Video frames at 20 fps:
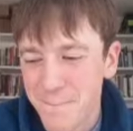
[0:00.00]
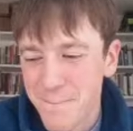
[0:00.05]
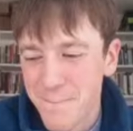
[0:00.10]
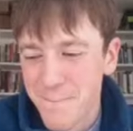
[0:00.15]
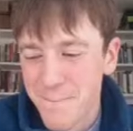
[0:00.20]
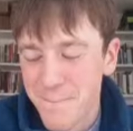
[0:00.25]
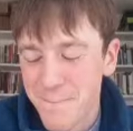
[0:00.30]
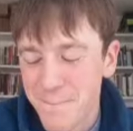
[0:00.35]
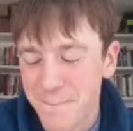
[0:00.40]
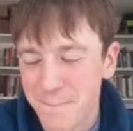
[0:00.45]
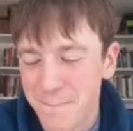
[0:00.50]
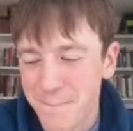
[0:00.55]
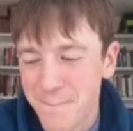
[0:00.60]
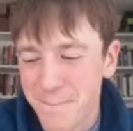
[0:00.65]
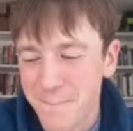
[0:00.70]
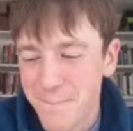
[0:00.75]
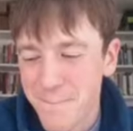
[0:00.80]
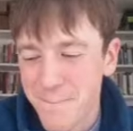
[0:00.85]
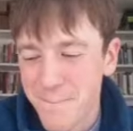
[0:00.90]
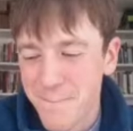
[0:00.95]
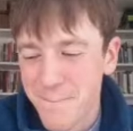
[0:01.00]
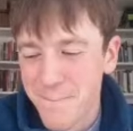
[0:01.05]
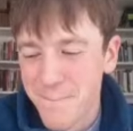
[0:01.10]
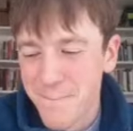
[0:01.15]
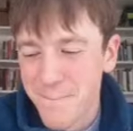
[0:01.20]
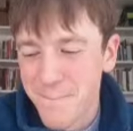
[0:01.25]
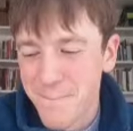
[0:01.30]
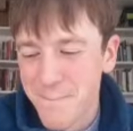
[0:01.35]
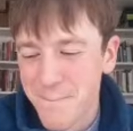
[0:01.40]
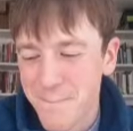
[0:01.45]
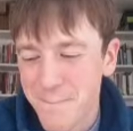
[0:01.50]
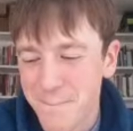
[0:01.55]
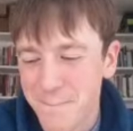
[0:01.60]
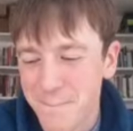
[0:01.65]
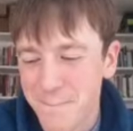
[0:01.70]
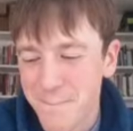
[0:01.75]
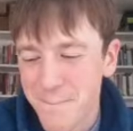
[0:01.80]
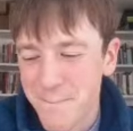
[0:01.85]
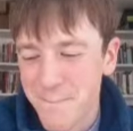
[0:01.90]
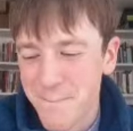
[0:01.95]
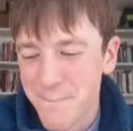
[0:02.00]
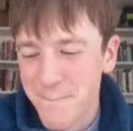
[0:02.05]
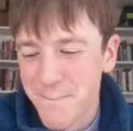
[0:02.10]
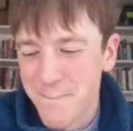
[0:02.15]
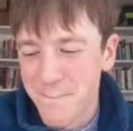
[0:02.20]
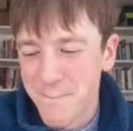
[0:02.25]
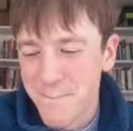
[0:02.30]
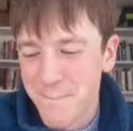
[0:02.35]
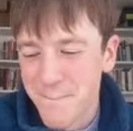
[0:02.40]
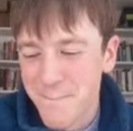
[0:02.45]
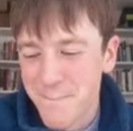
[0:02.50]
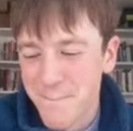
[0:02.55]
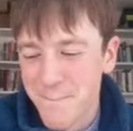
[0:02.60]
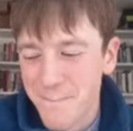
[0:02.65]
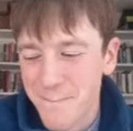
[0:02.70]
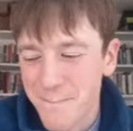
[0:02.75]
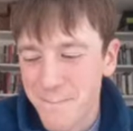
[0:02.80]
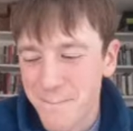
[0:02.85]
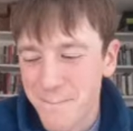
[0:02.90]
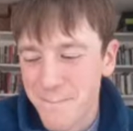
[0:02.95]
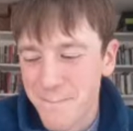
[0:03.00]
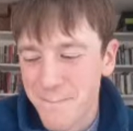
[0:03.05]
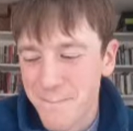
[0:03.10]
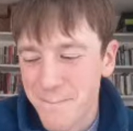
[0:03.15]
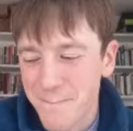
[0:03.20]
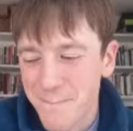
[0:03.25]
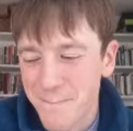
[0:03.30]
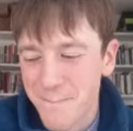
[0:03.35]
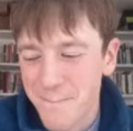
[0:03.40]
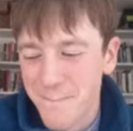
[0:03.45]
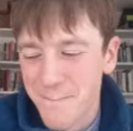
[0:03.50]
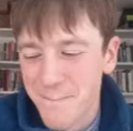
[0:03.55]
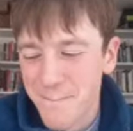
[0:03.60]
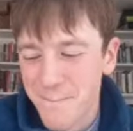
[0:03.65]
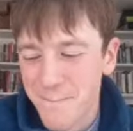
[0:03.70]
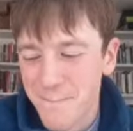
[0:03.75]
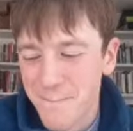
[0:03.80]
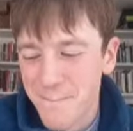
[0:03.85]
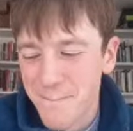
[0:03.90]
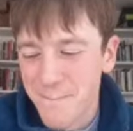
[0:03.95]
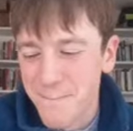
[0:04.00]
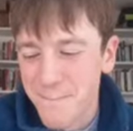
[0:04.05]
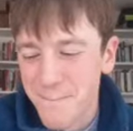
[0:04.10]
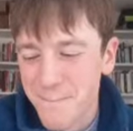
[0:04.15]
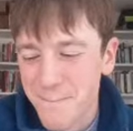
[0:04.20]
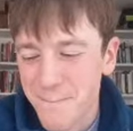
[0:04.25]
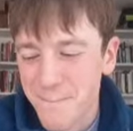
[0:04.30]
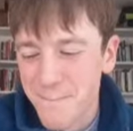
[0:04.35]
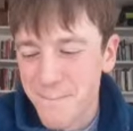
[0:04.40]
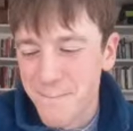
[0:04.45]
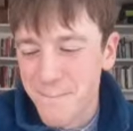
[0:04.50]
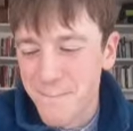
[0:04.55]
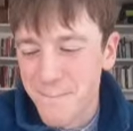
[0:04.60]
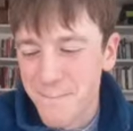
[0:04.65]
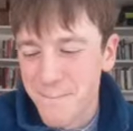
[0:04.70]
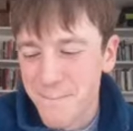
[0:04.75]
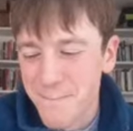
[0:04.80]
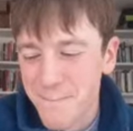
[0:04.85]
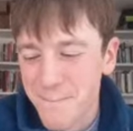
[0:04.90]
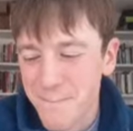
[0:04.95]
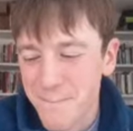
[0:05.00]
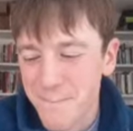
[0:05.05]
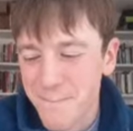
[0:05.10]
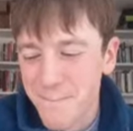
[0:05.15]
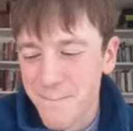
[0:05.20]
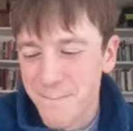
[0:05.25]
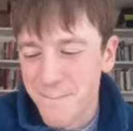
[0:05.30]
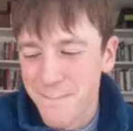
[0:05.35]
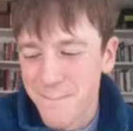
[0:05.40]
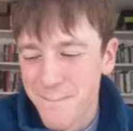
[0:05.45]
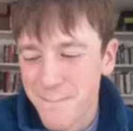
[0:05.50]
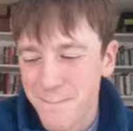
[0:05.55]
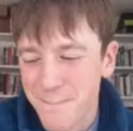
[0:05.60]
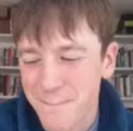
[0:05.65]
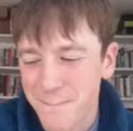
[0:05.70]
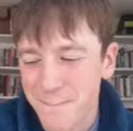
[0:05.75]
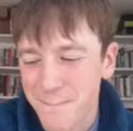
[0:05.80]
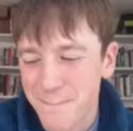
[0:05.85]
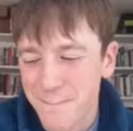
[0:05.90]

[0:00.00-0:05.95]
(no one is talking)